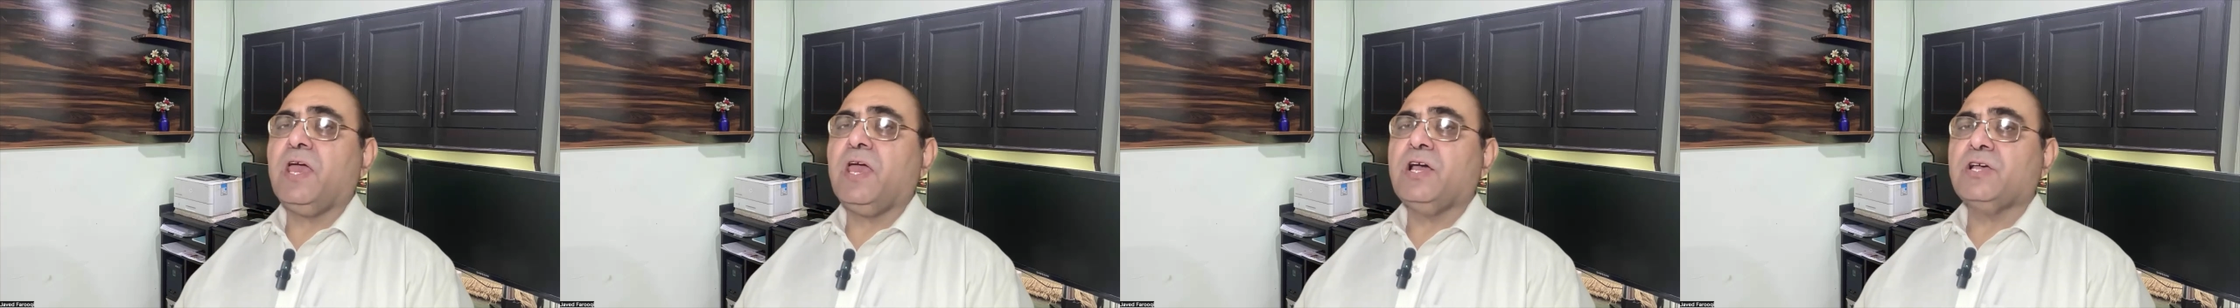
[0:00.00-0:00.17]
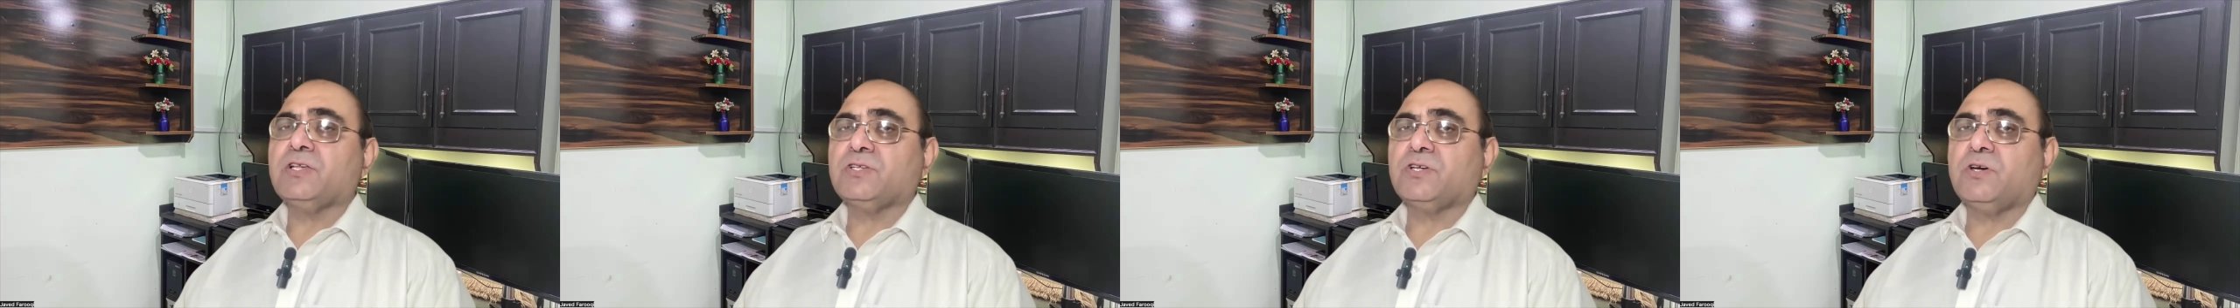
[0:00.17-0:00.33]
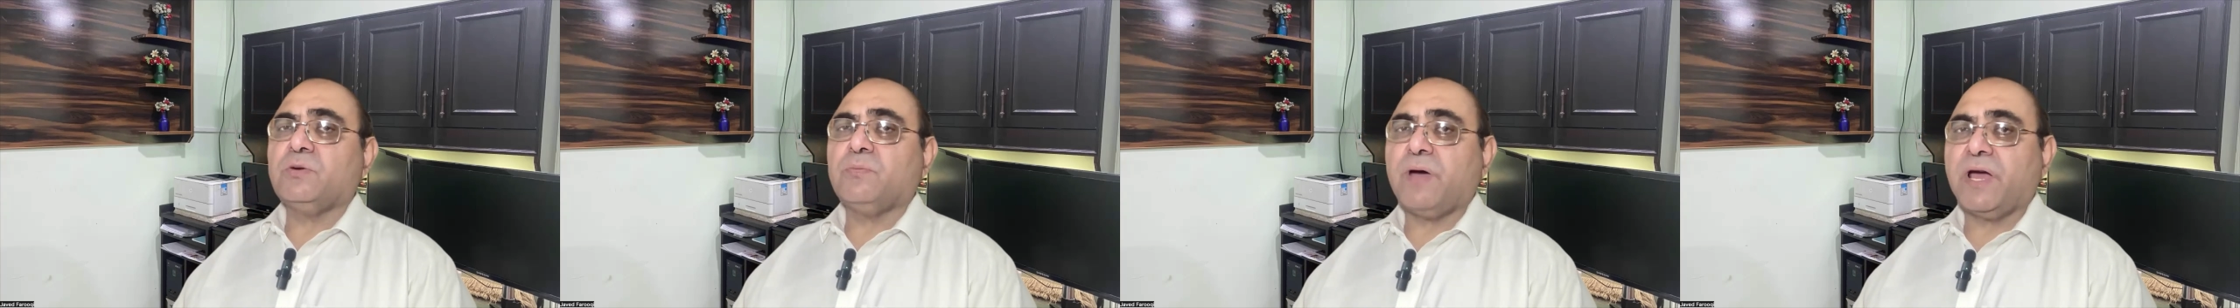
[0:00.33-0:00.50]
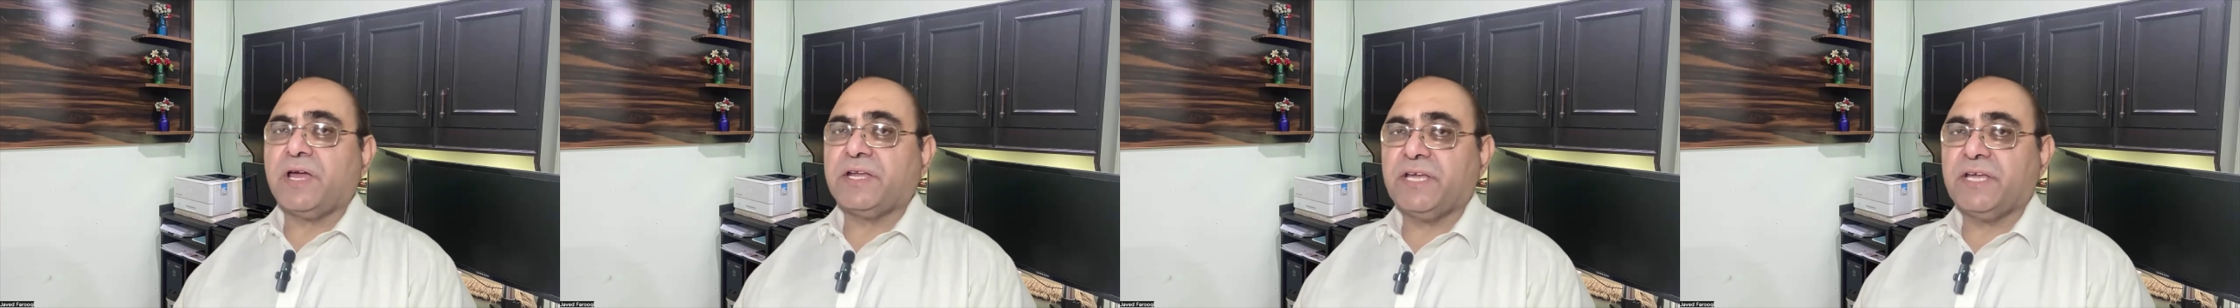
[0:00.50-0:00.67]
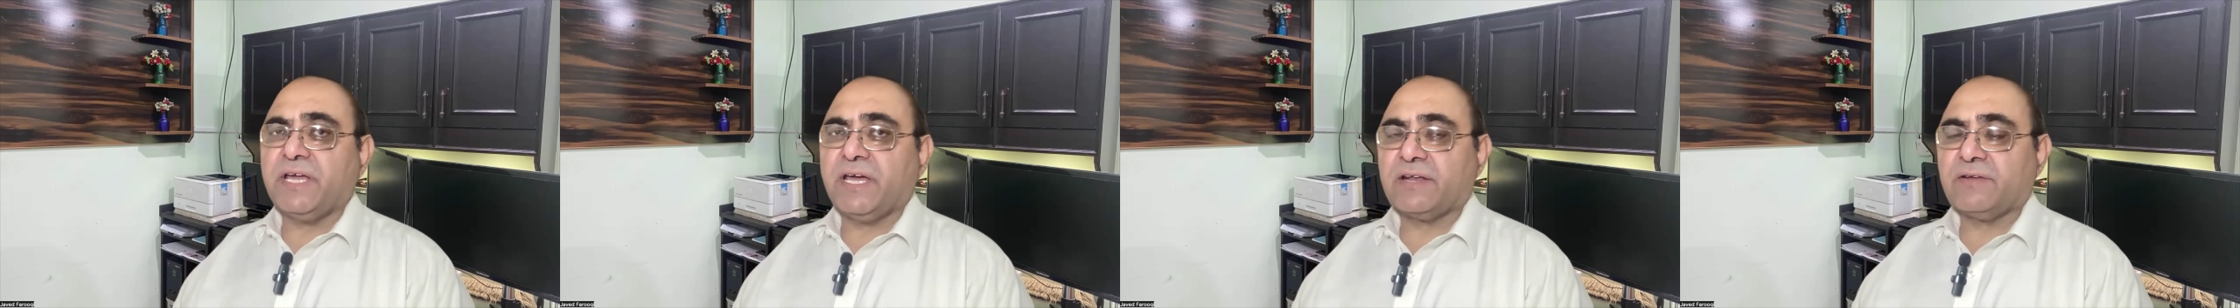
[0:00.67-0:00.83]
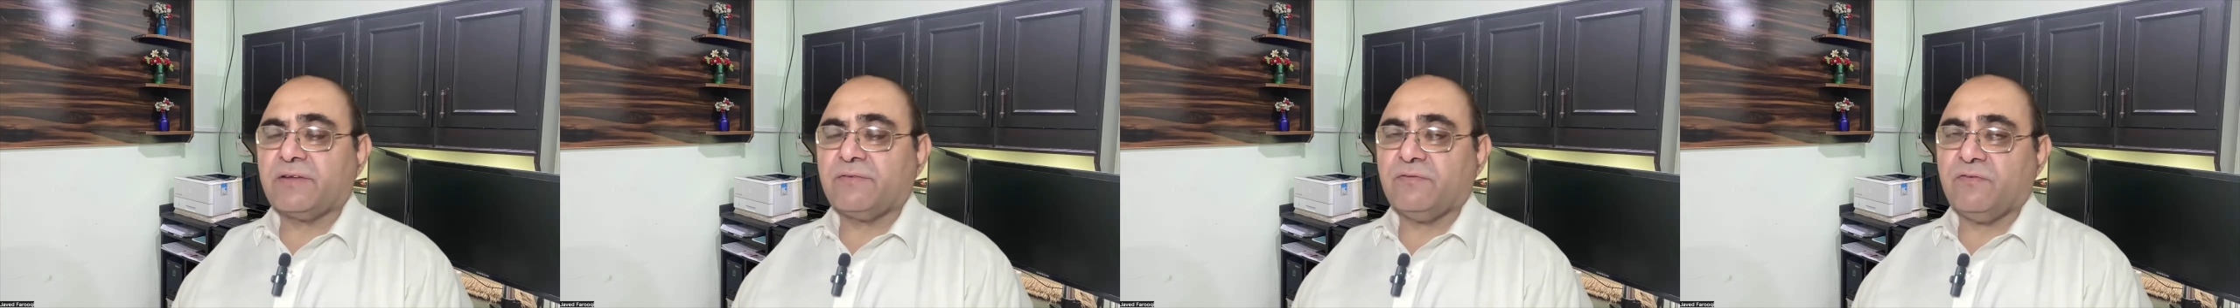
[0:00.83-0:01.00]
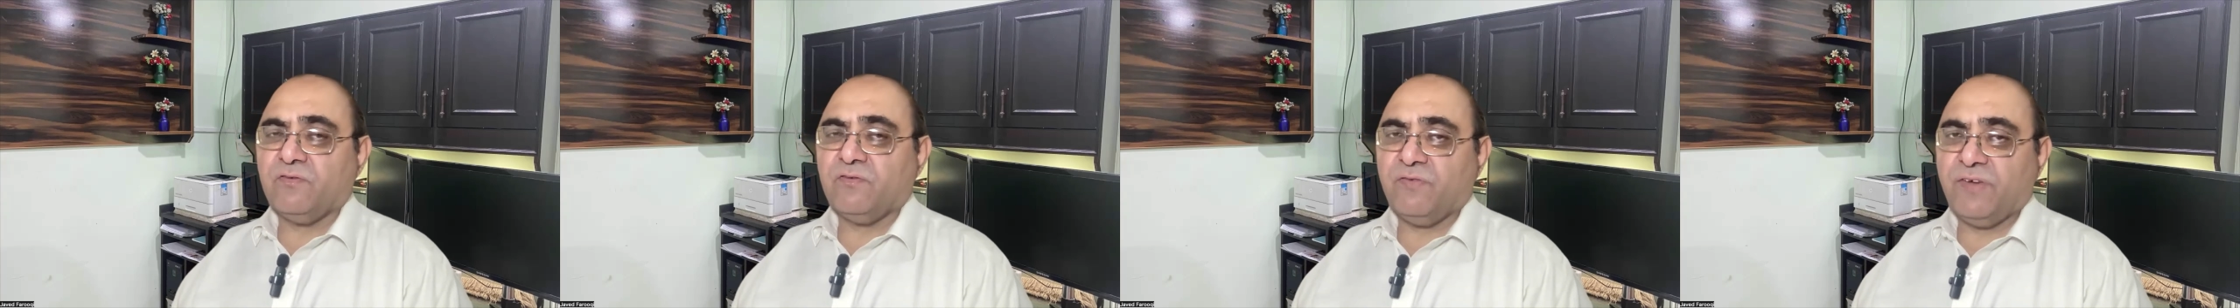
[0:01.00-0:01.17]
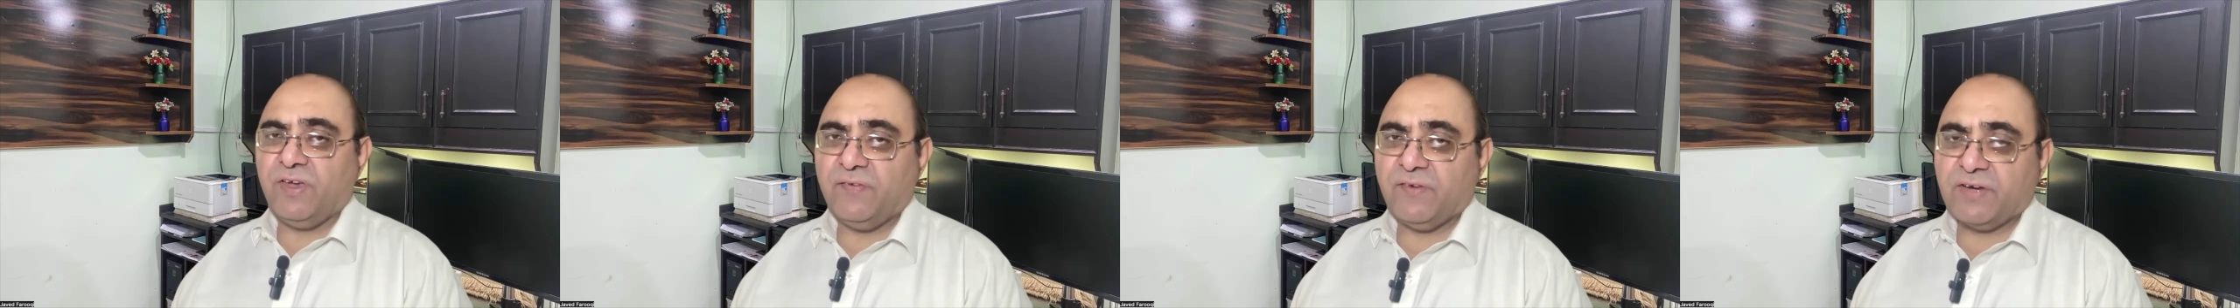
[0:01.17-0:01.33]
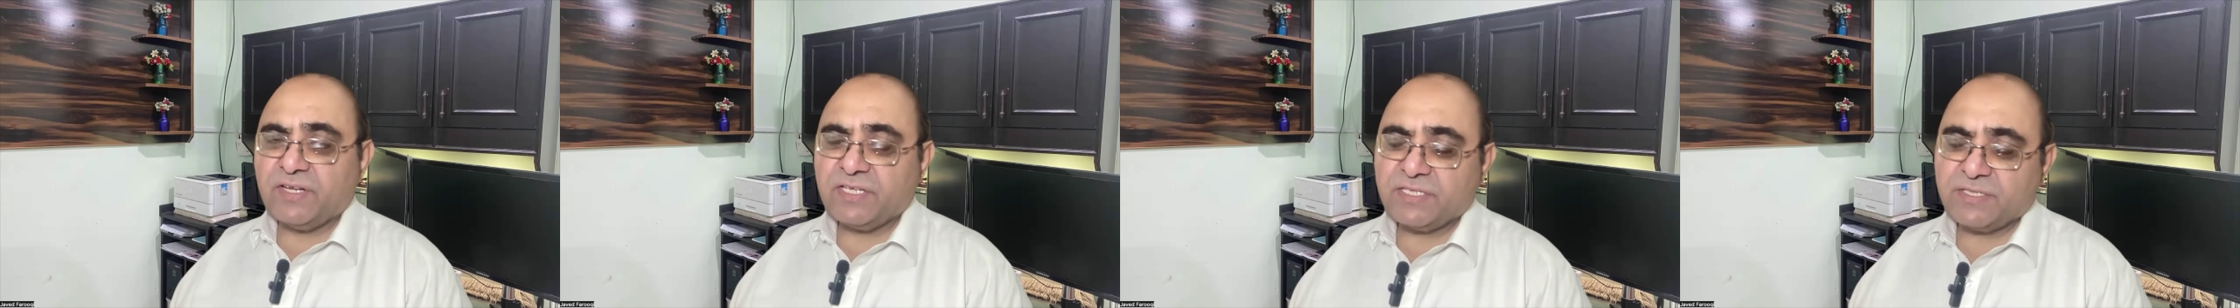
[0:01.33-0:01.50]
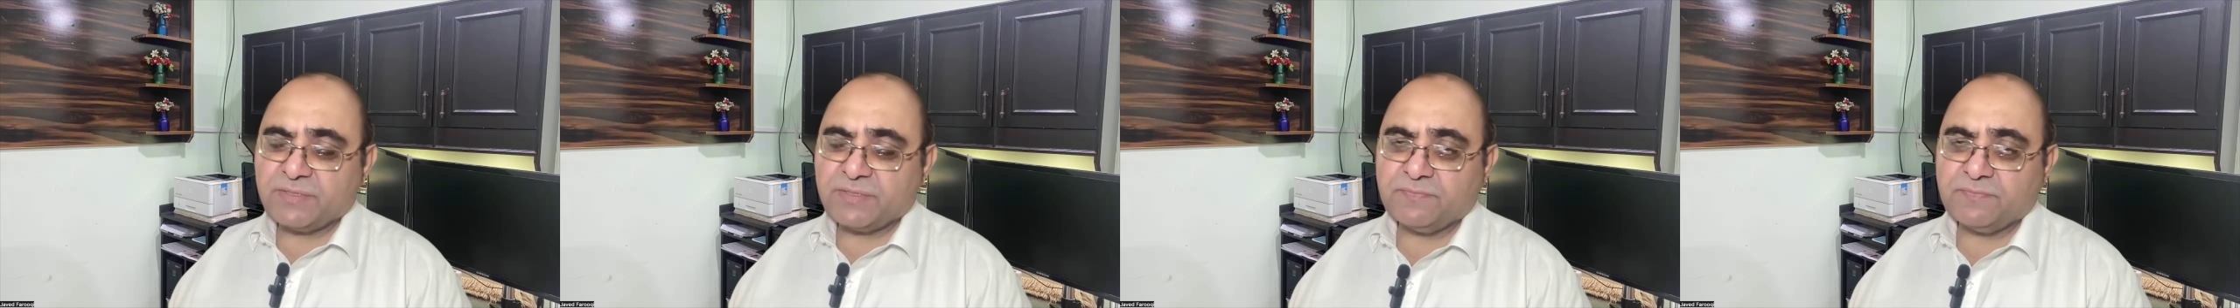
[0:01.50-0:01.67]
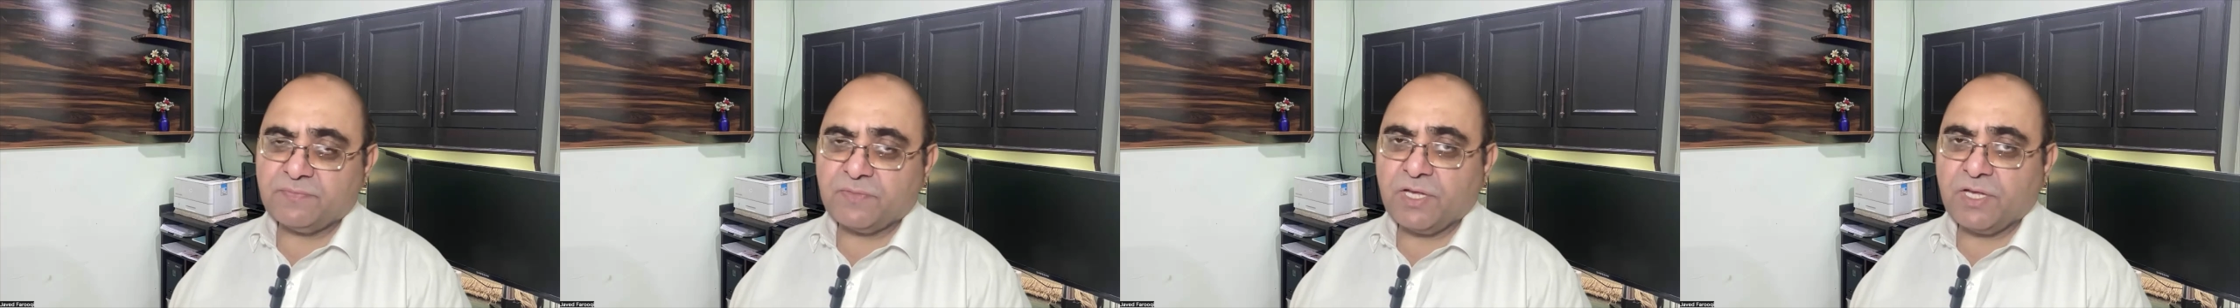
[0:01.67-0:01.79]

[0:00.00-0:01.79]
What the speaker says: So my dear viewers,